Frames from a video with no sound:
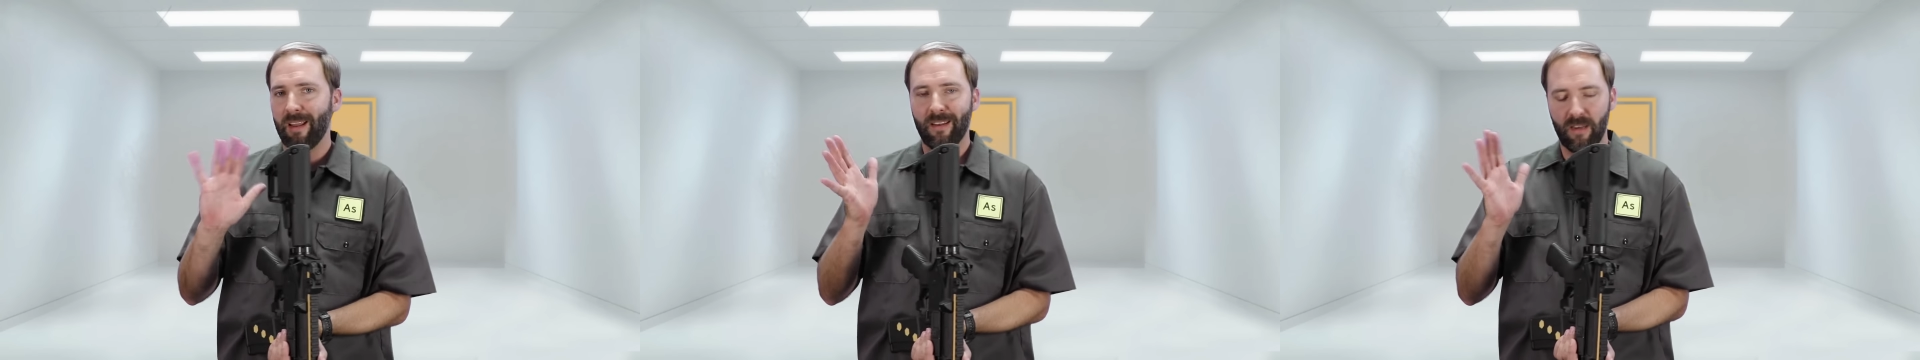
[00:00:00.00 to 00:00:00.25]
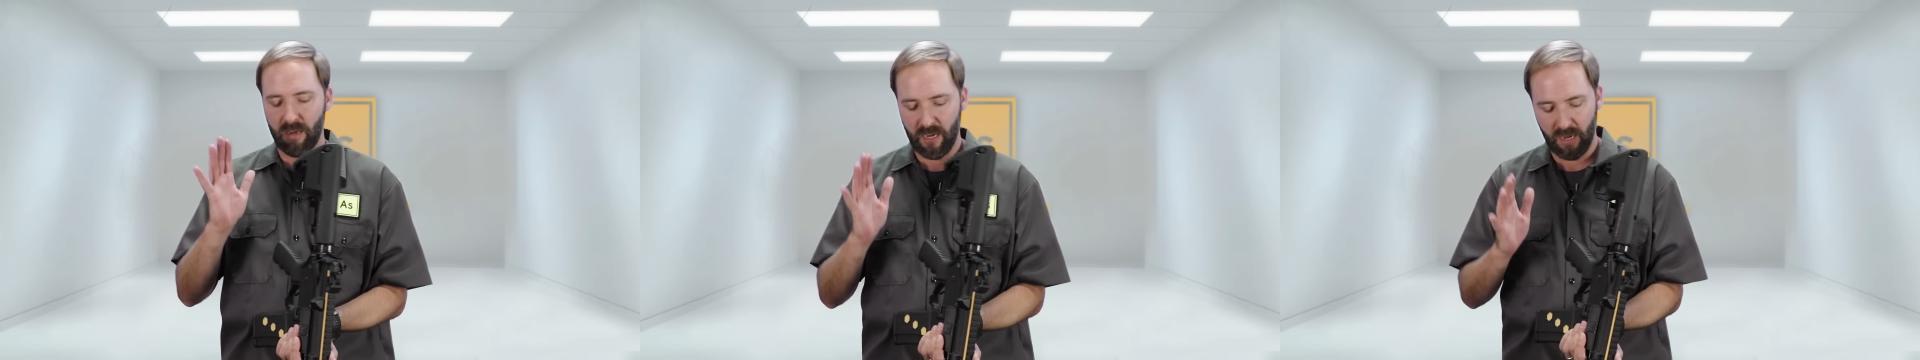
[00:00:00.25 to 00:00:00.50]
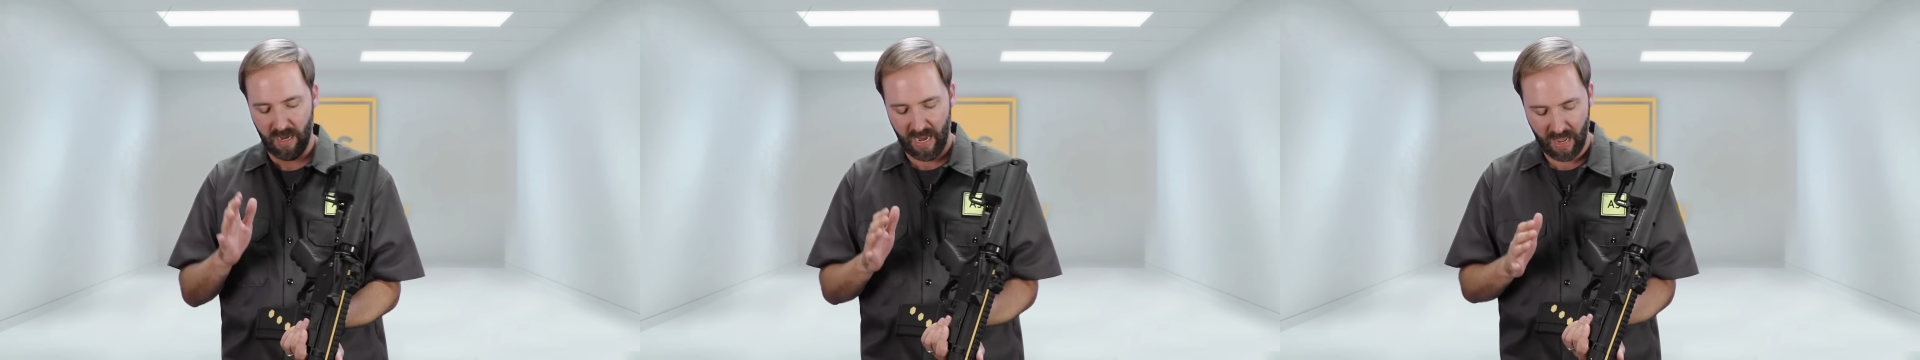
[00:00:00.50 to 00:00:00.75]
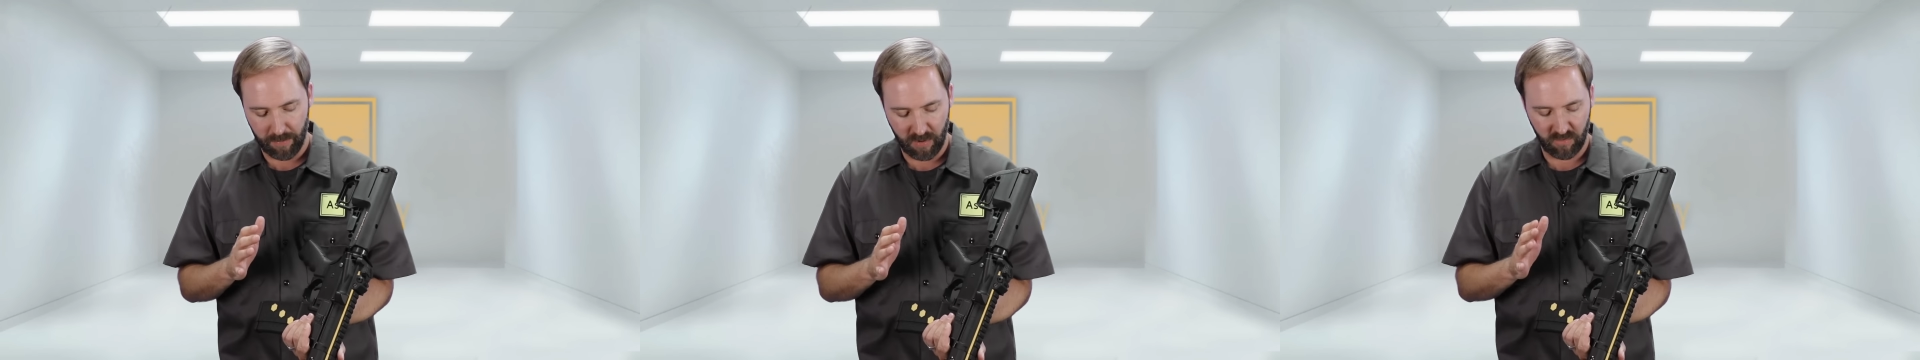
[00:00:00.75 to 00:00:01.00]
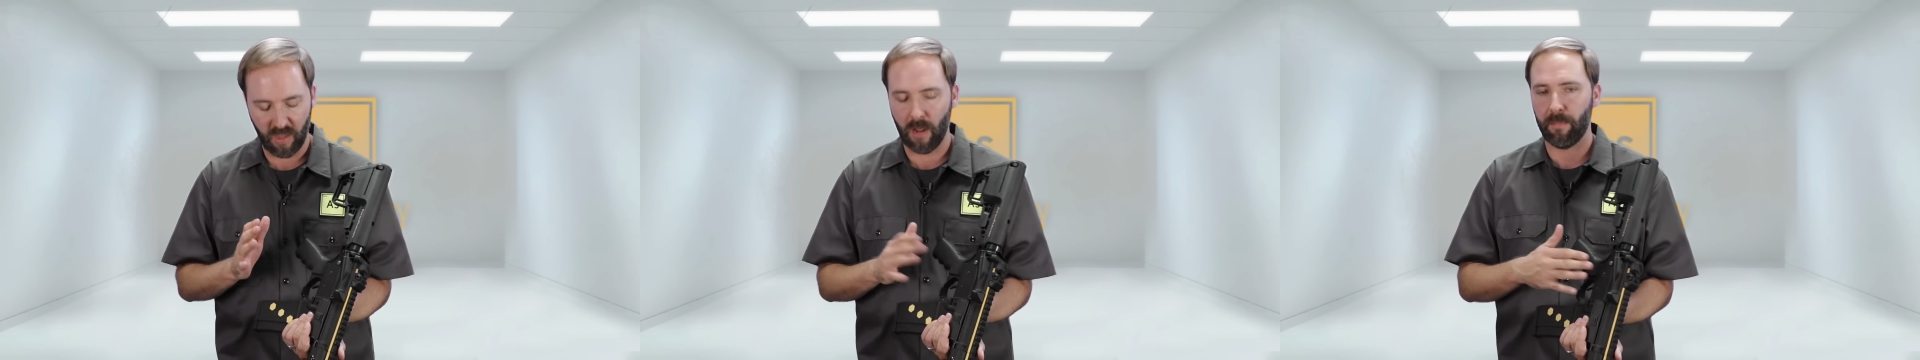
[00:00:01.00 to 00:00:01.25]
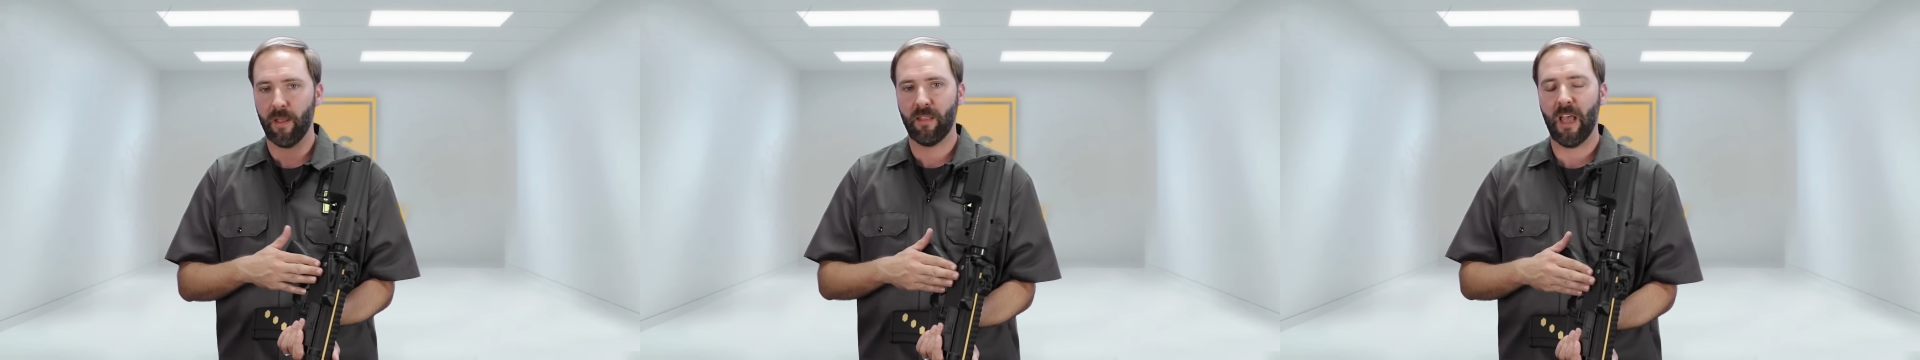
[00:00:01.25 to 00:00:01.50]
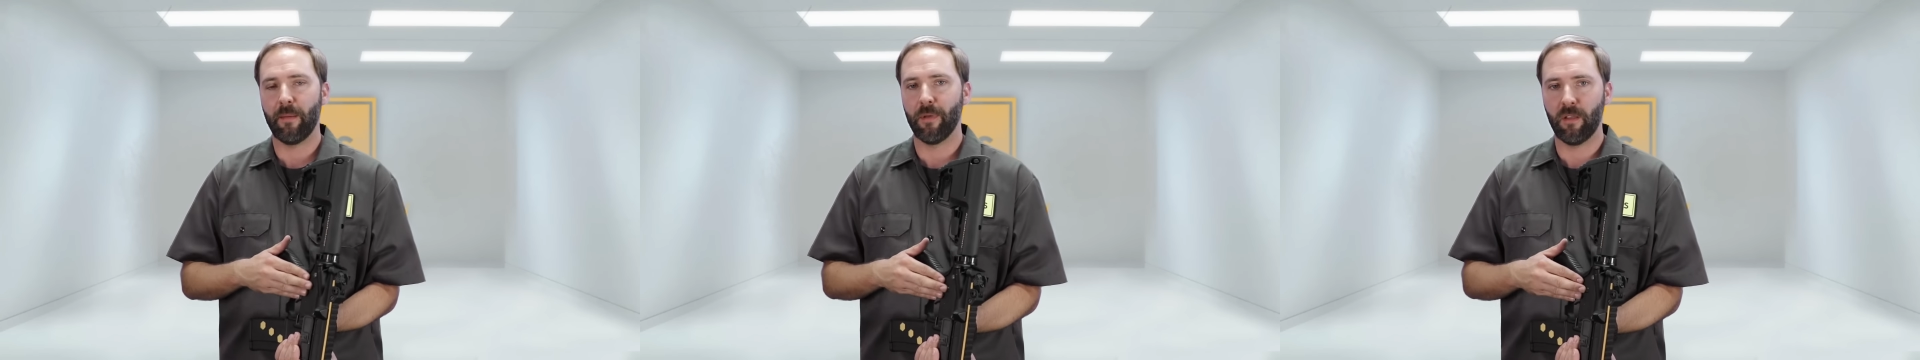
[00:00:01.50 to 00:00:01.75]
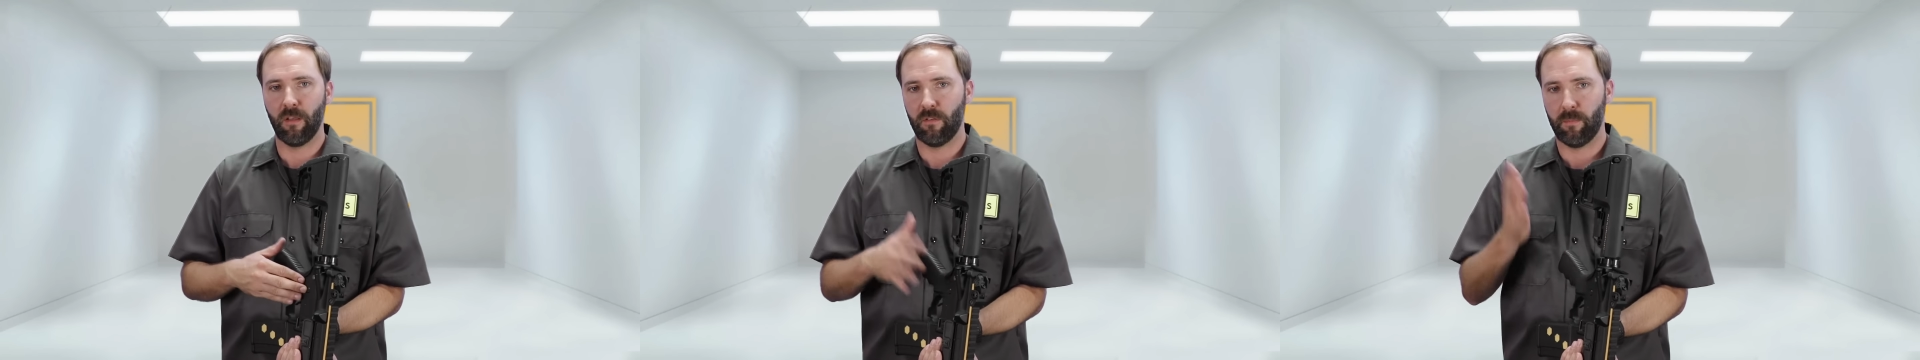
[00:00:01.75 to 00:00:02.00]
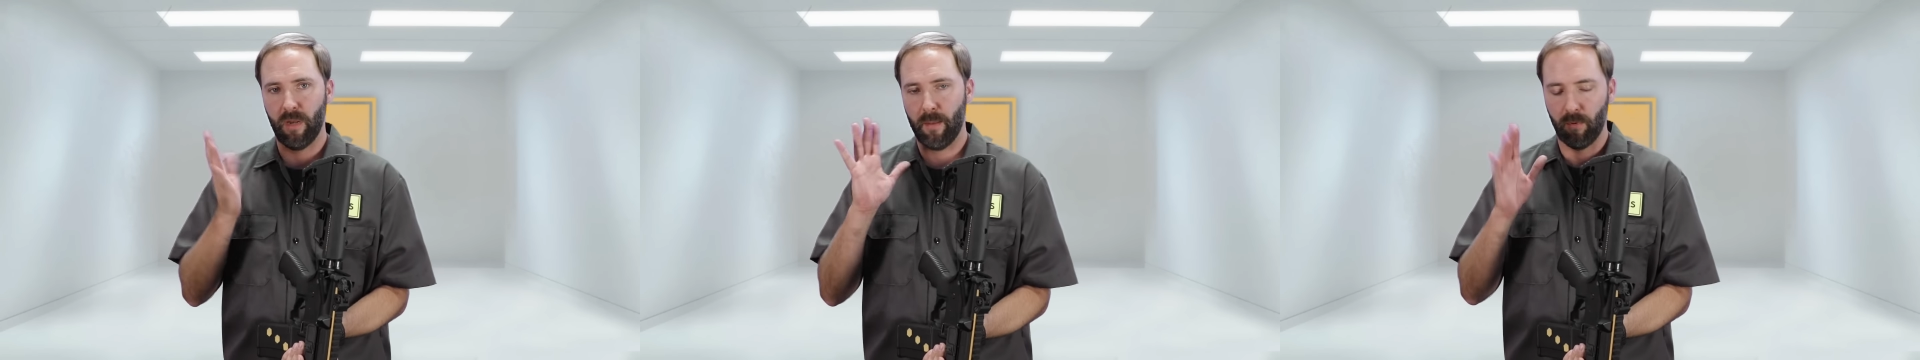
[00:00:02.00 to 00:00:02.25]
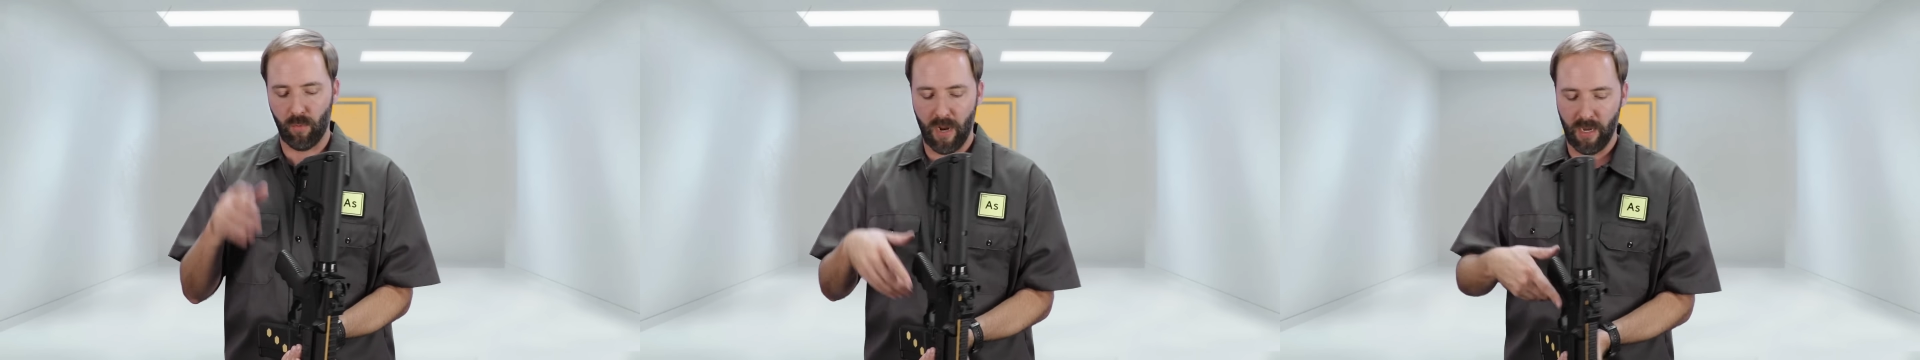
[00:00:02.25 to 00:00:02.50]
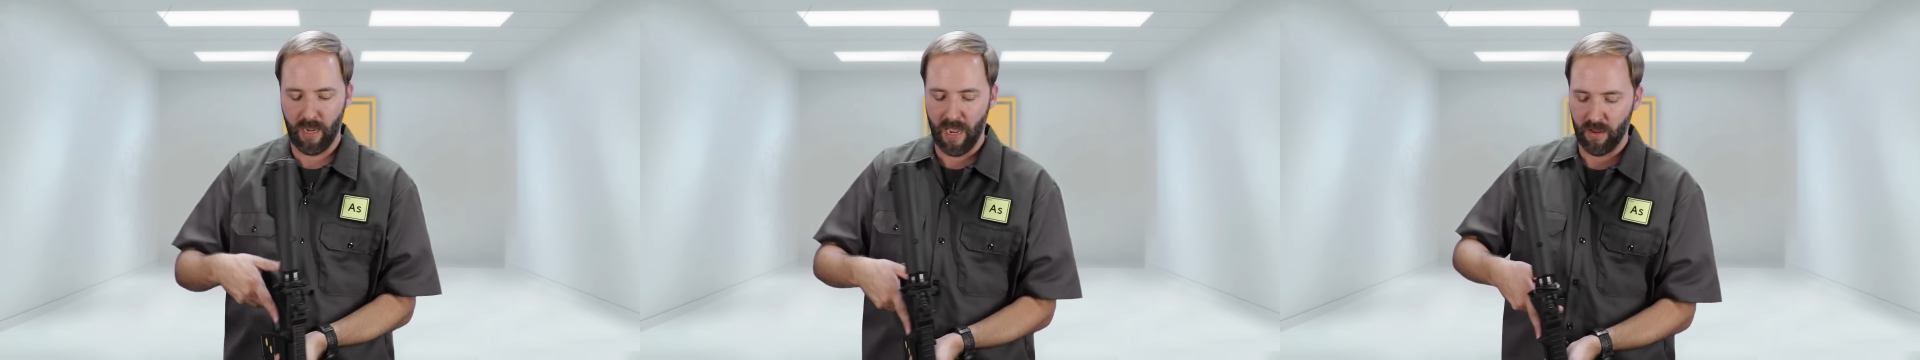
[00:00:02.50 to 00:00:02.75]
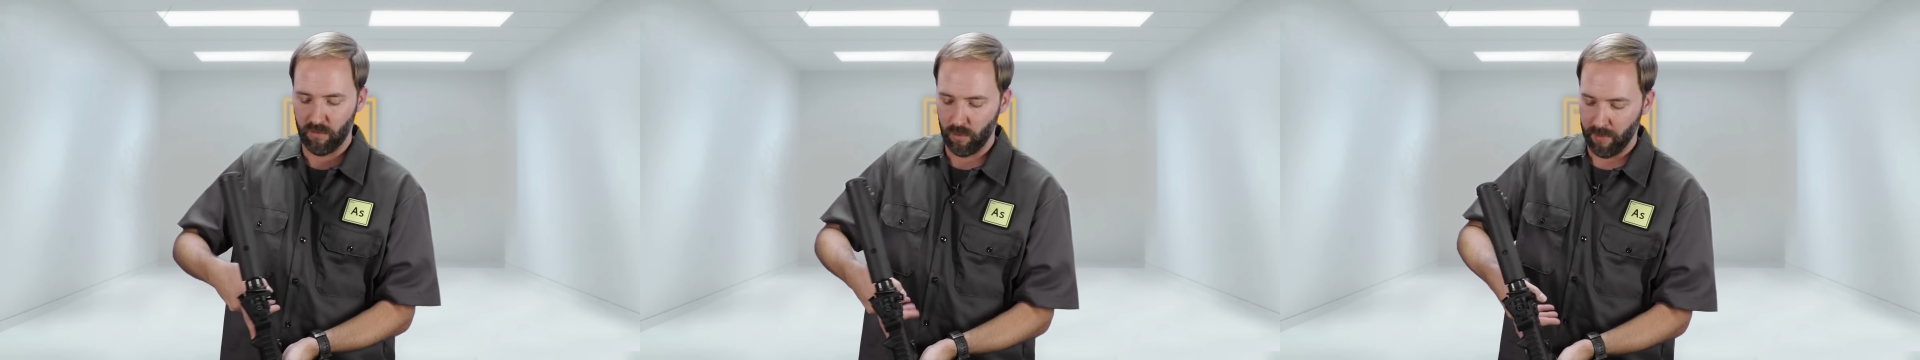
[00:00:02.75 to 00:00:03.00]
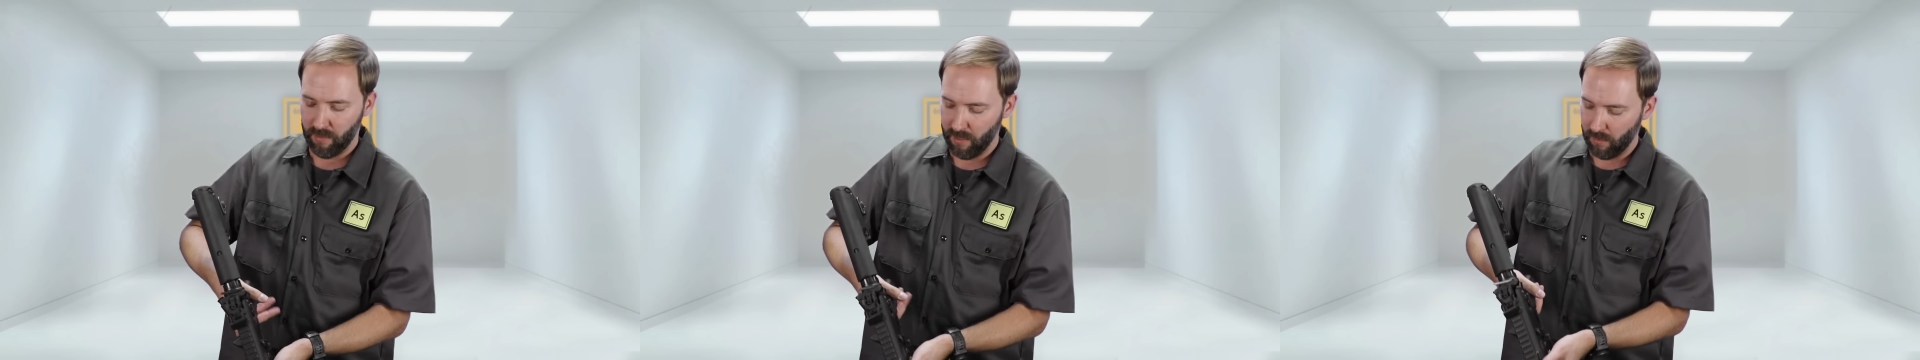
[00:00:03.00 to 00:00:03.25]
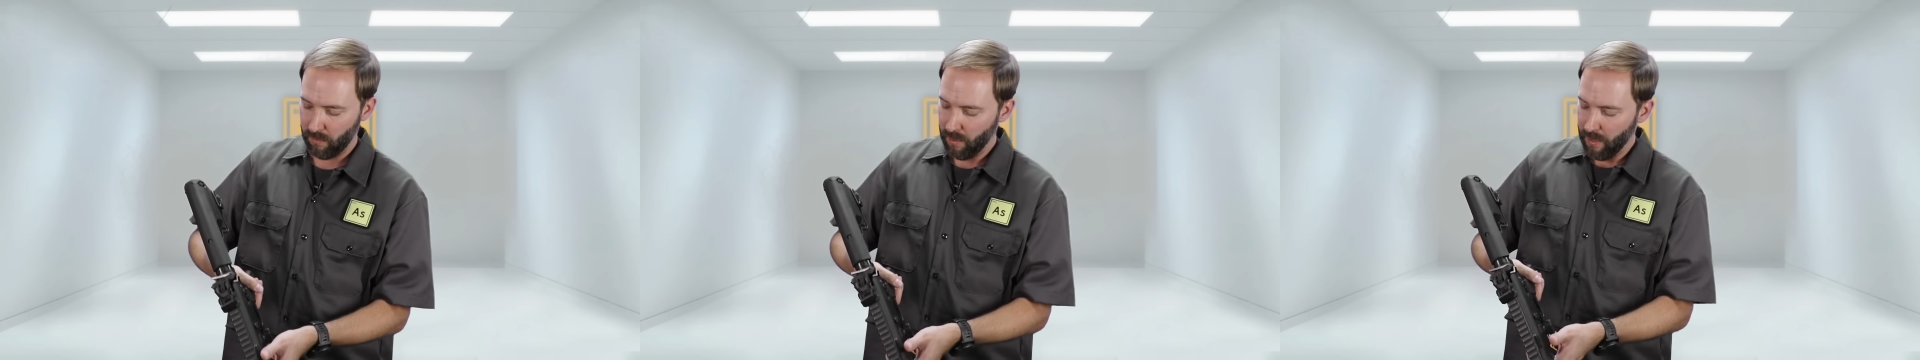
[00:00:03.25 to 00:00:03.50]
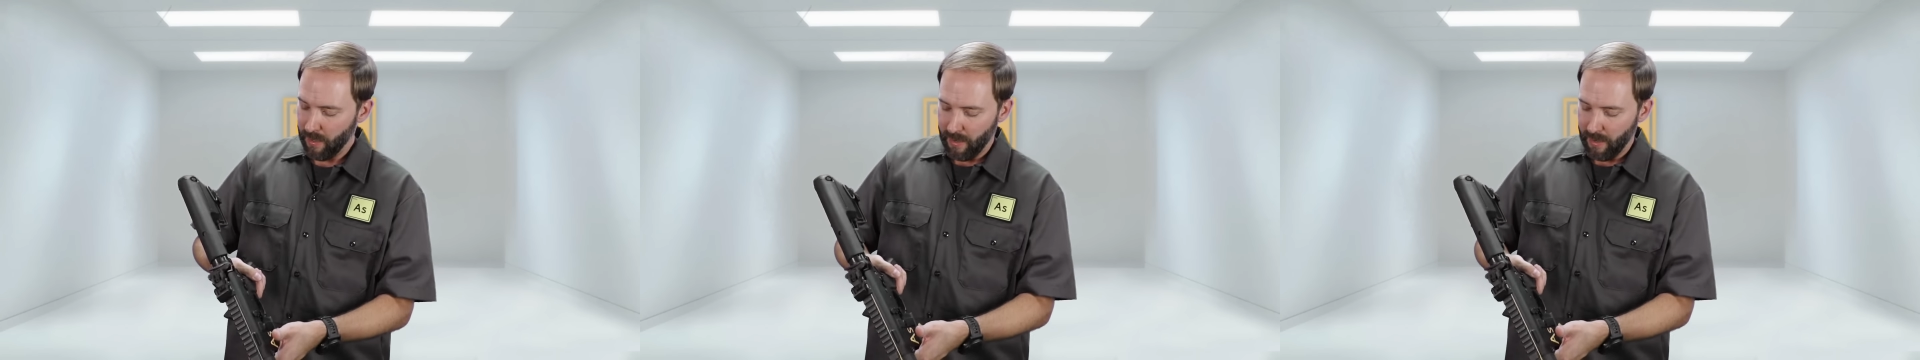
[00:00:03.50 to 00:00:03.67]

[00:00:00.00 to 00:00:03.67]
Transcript: I didn't need any ambi setup like that because I mean, I'm a righty guy, it's no big deal.